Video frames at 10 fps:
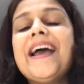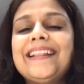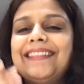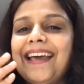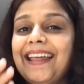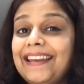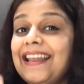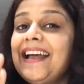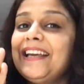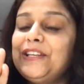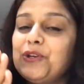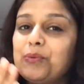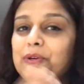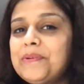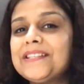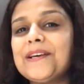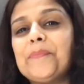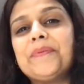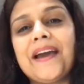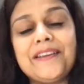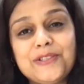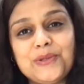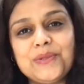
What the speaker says: then you would be surprised to